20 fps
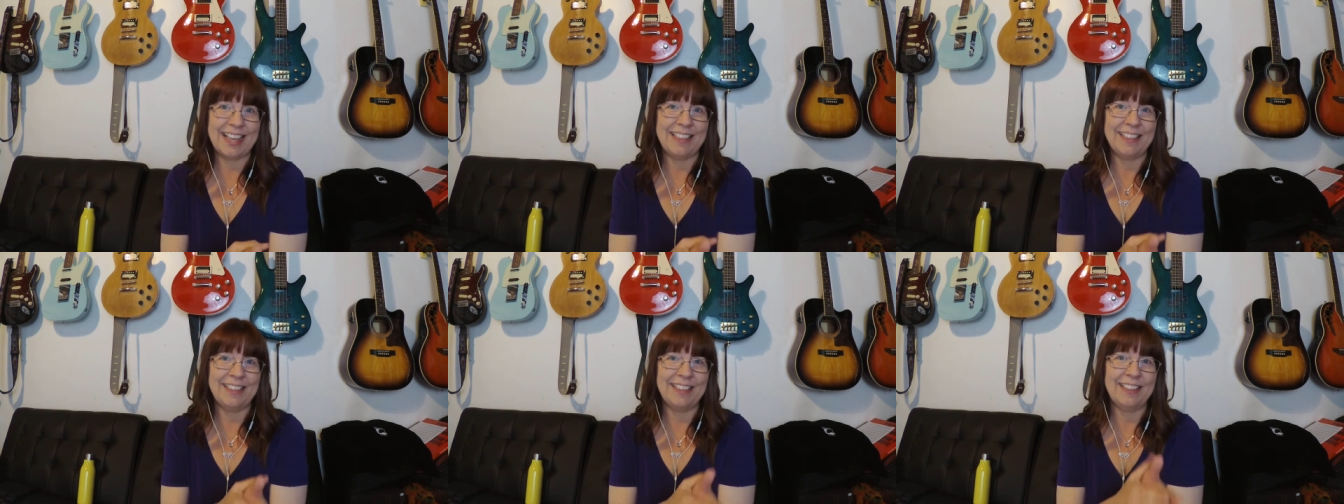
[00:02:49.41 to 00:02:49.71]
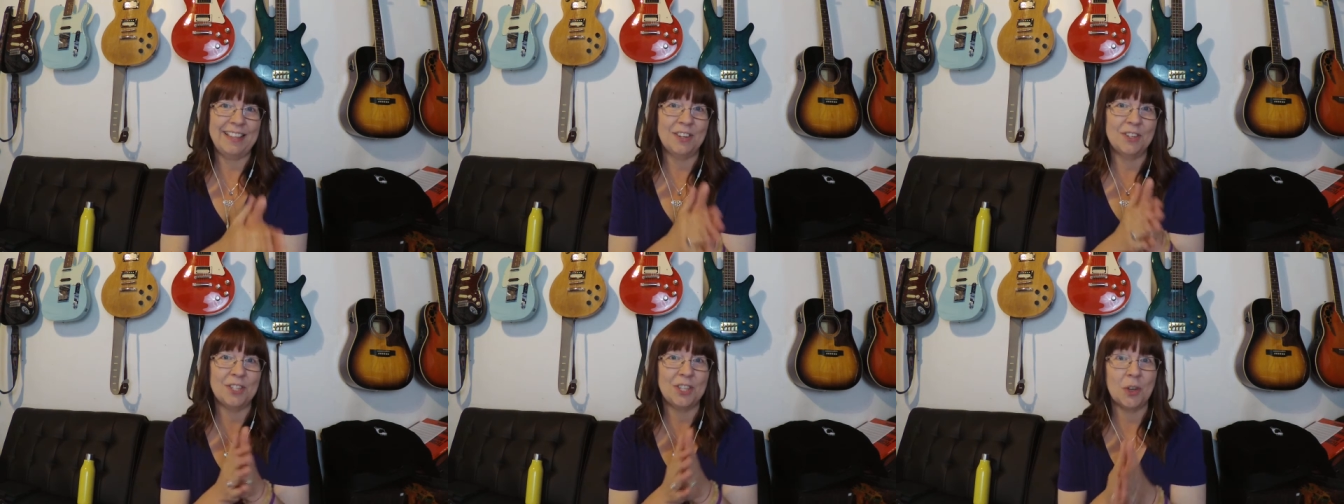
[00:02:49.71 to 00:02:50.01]
and
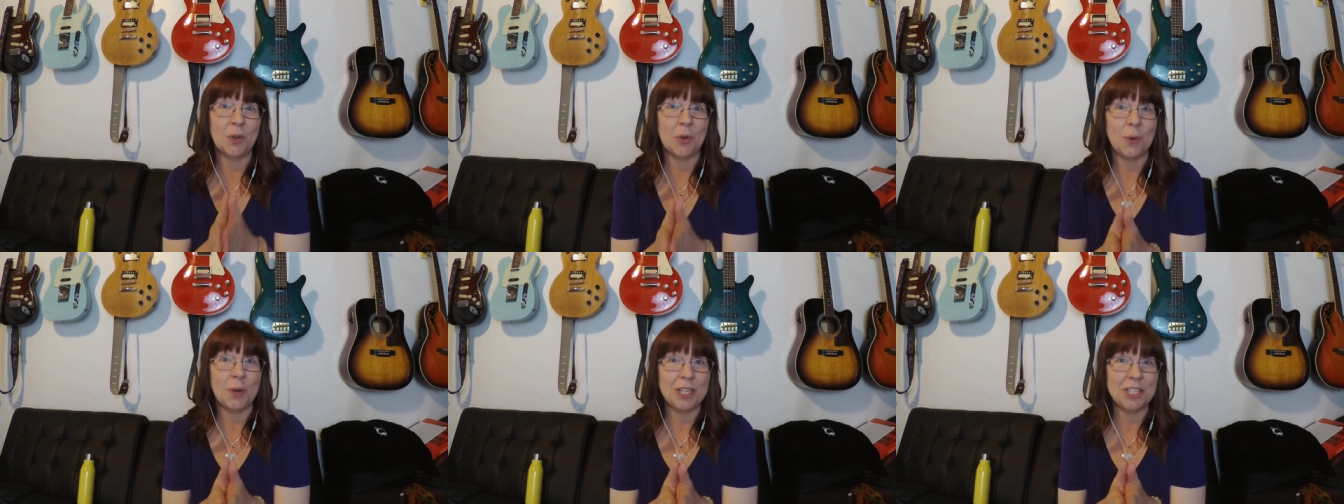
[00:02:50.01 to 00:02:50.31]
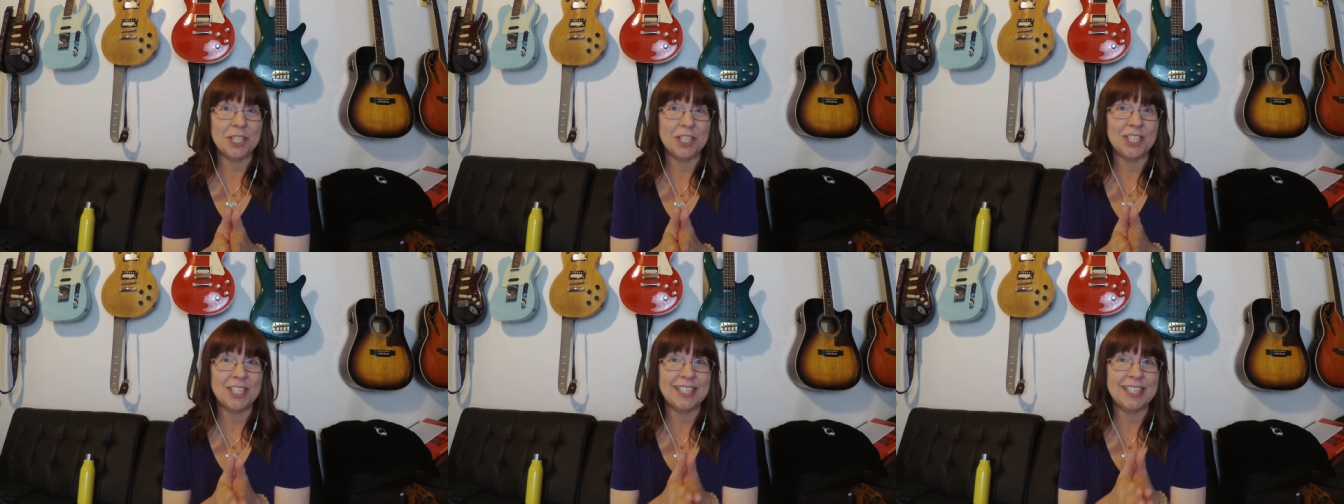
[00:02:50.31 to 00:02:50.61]
then there's the
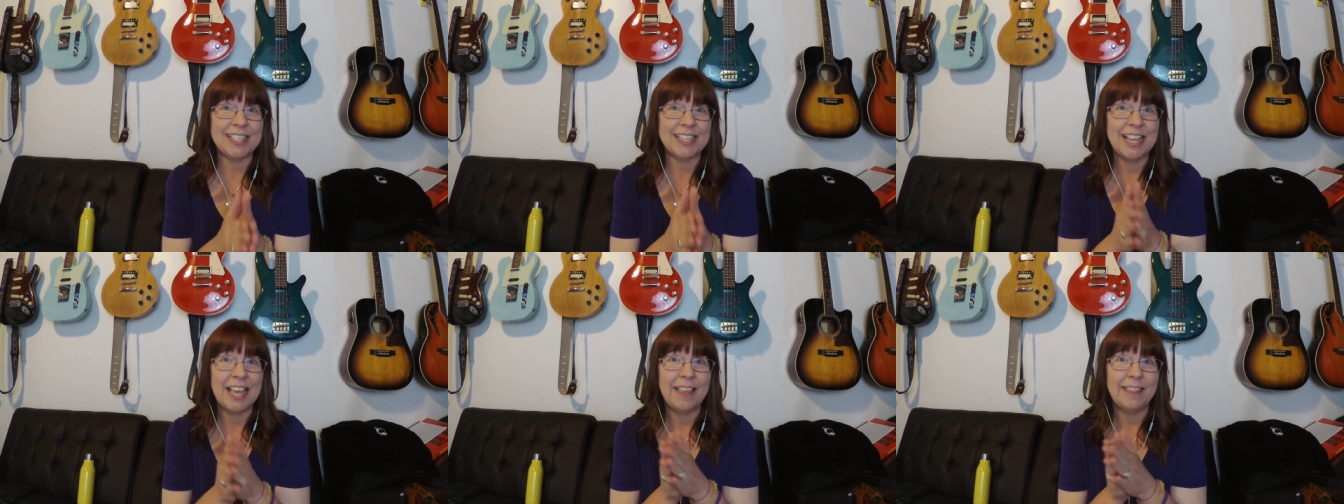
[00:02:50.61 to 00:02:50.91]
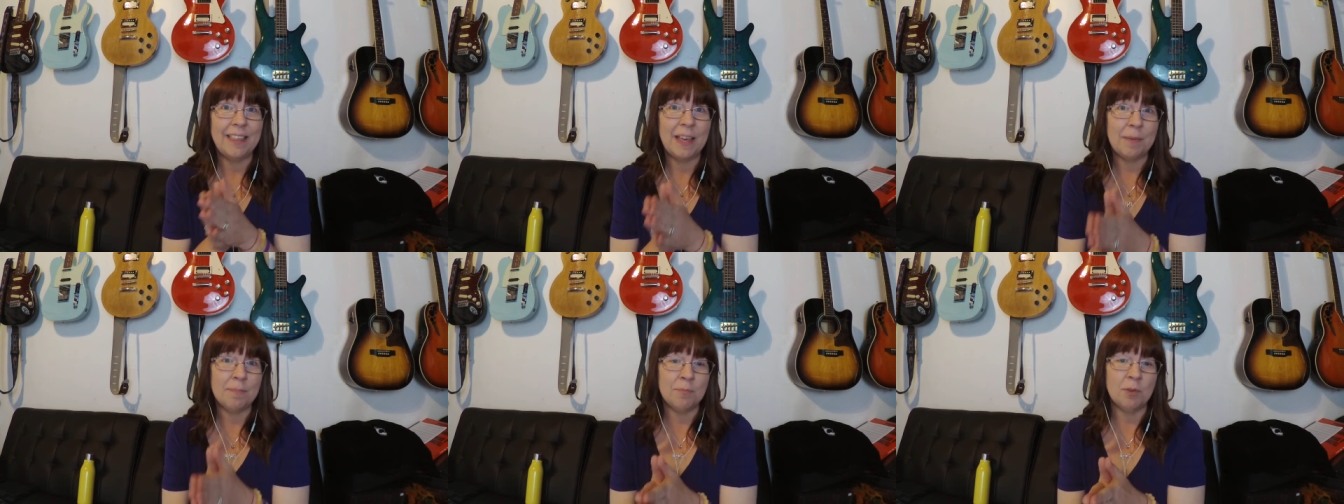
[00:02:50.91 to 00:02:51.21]
questions
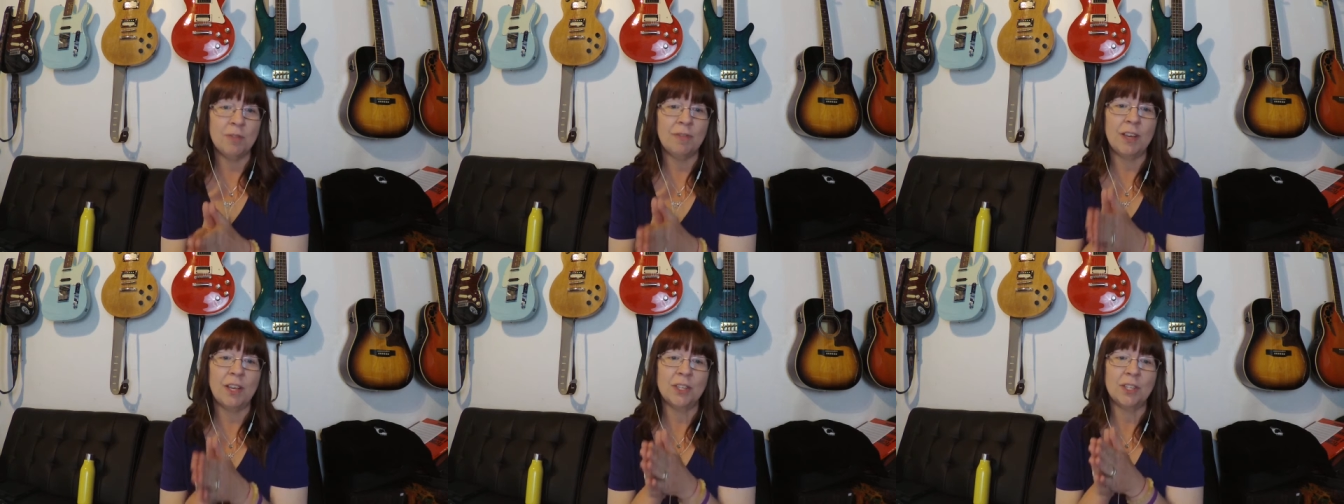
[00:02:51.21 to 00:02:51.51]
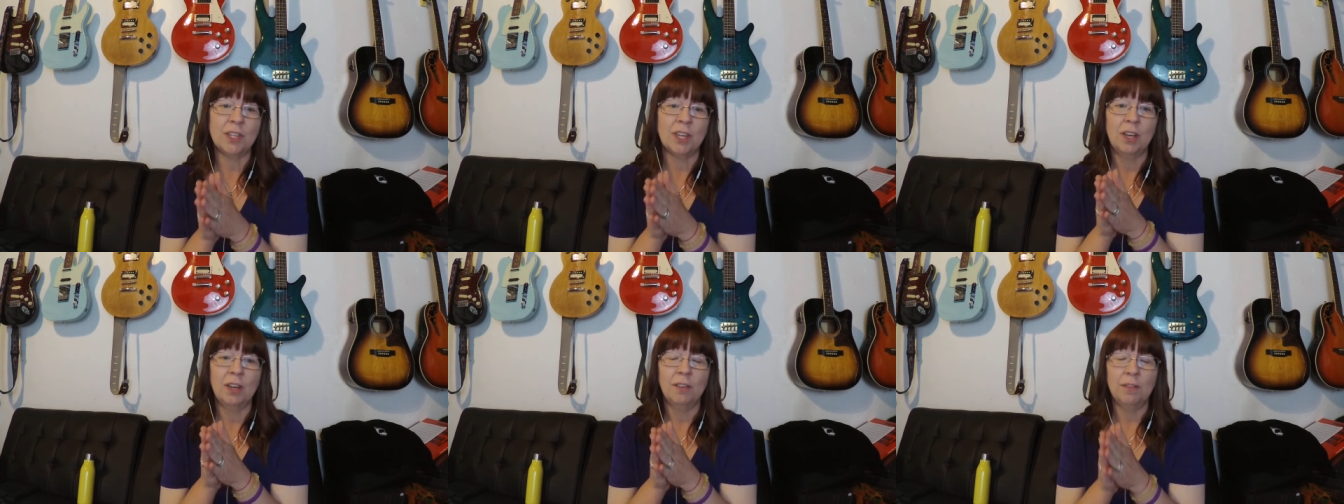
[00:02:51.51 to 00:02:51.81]
that move
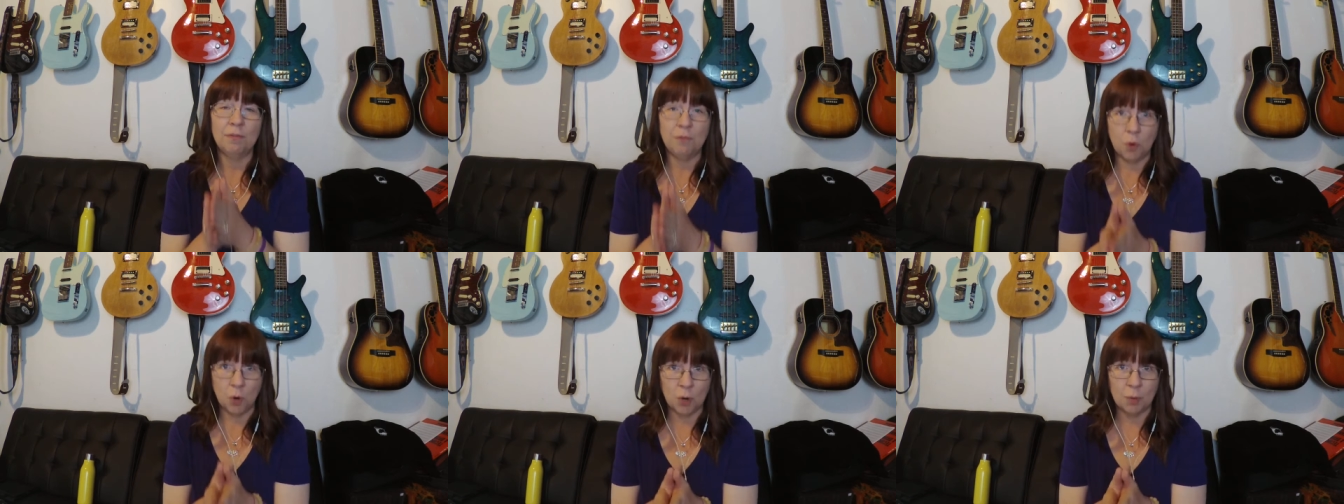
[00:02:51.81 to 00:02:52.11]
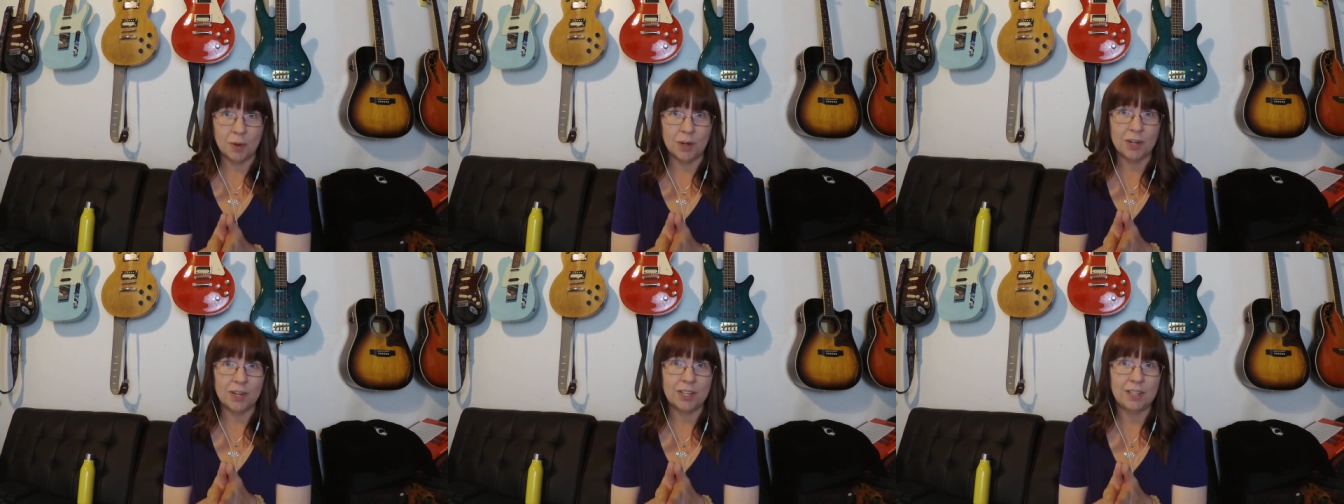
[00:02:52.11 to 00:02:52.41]
us
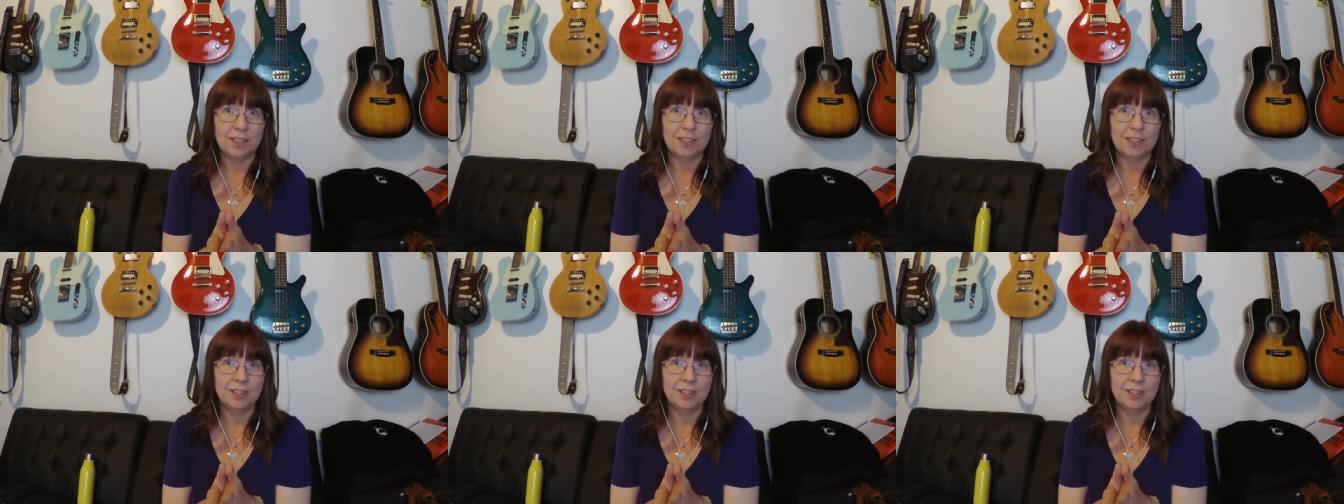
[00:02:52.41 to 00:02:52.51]
forward.